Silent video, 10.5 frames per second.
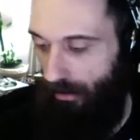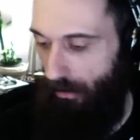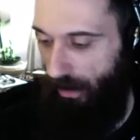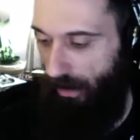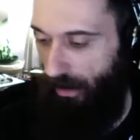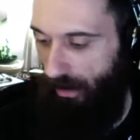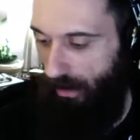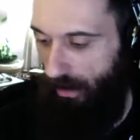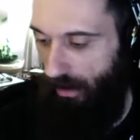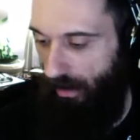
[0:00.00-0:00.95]
as well.
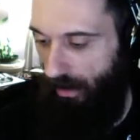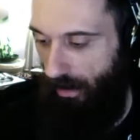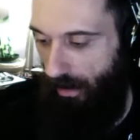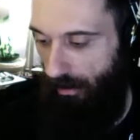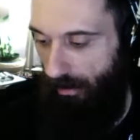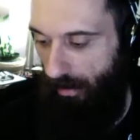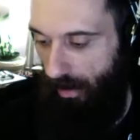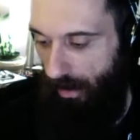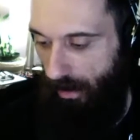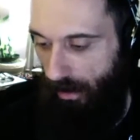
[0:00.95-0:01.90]
Yeah.
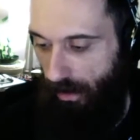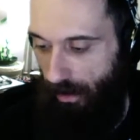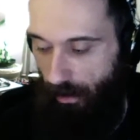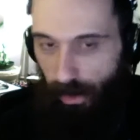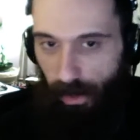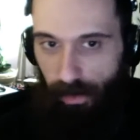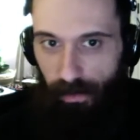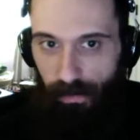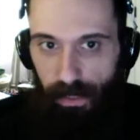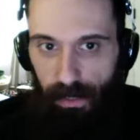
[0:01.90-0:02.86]
We don't have
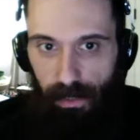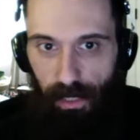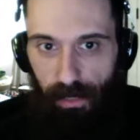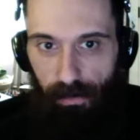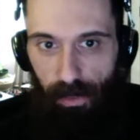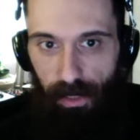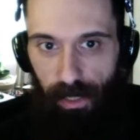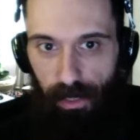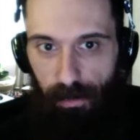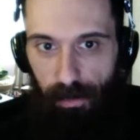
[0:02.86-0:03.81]
an official date for it
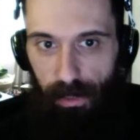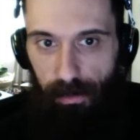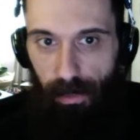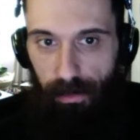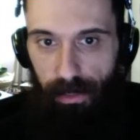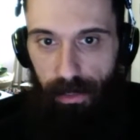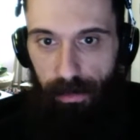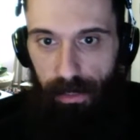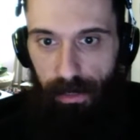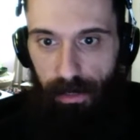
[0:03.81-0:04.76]
yet, but it's probably going to
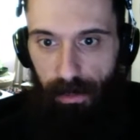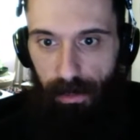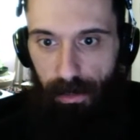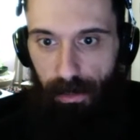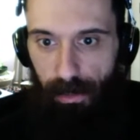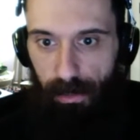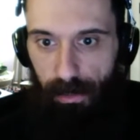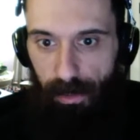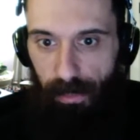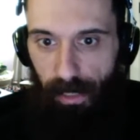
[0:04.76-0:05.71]
be
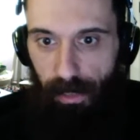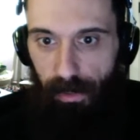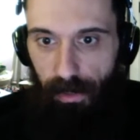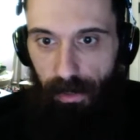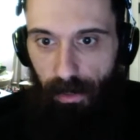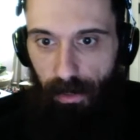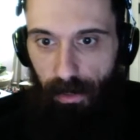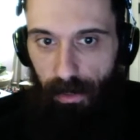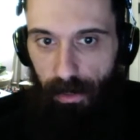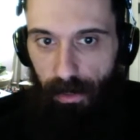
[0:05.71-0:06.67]
sometime in
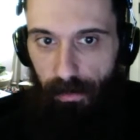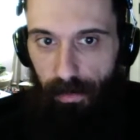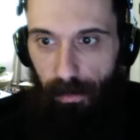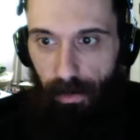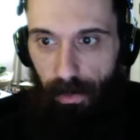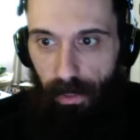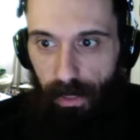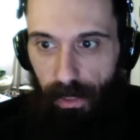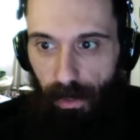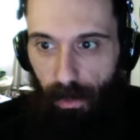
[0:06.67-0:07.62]
early February, I hope.